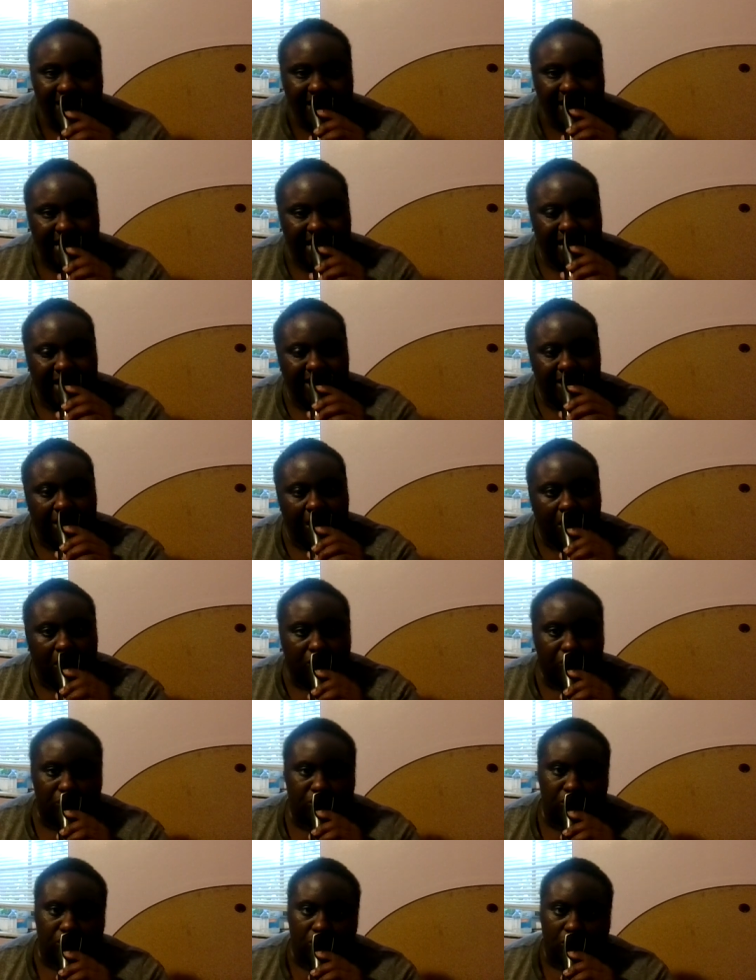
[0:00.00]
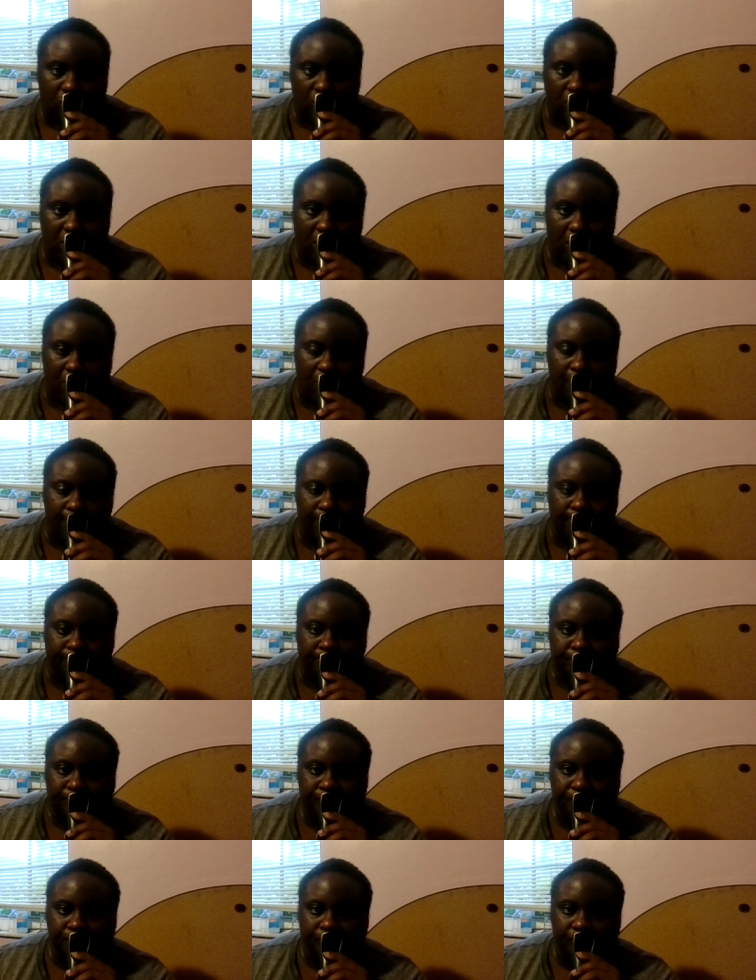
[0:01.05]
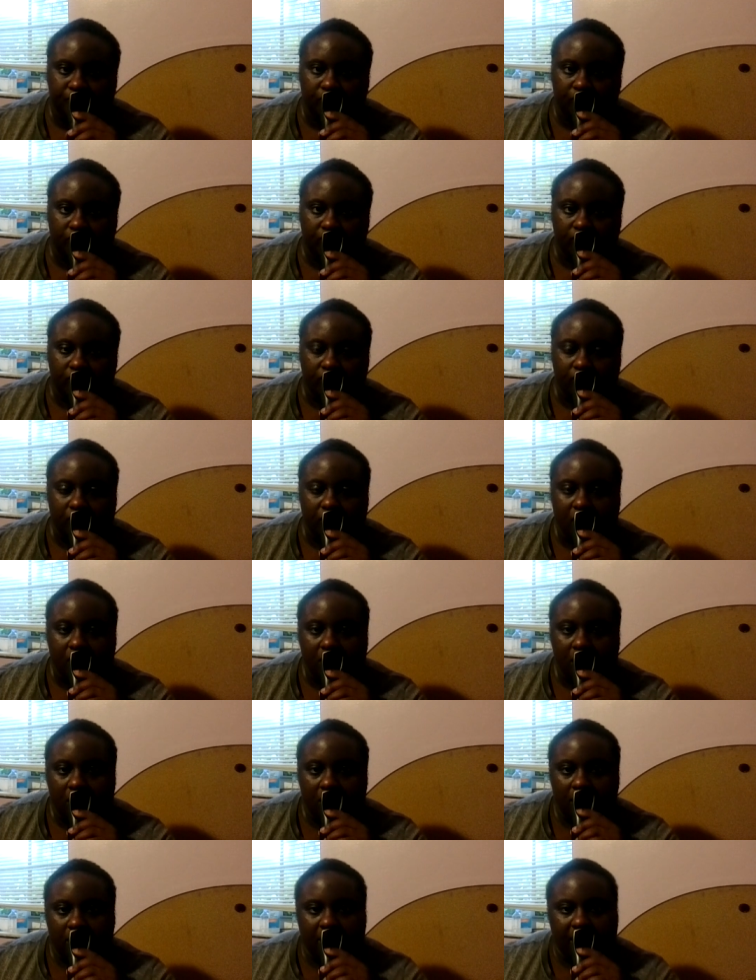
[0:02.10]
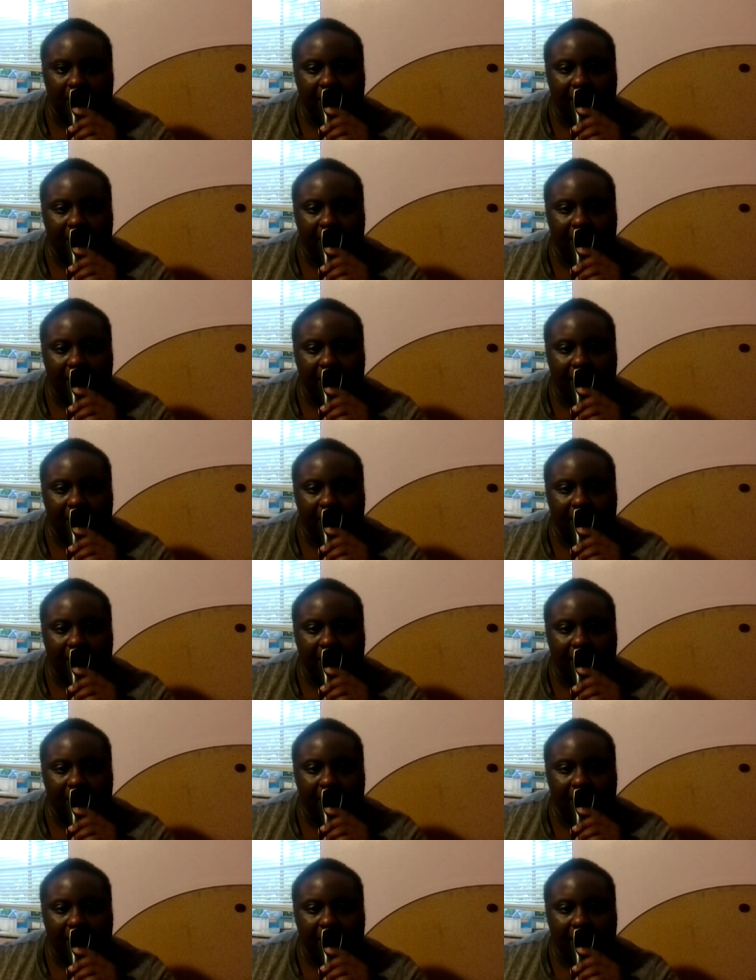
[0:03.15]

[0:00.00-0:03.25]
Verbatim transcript: and also um the